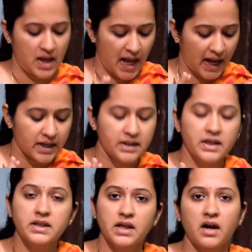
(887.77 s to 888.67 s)
and in
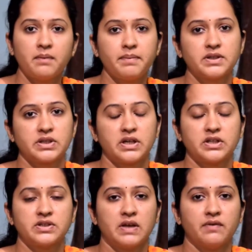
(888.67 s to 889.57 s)
the third picture it
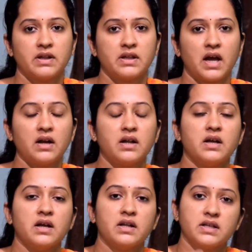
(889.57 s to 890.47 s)
is given that
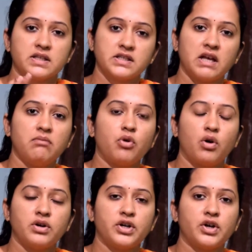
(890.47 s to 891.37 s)
the same
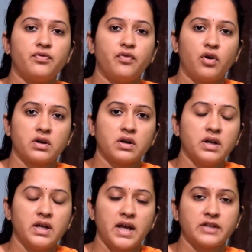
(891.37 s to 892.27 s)
quantity of water
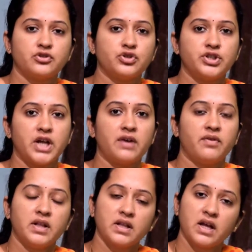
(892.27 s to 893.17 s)
he has to share with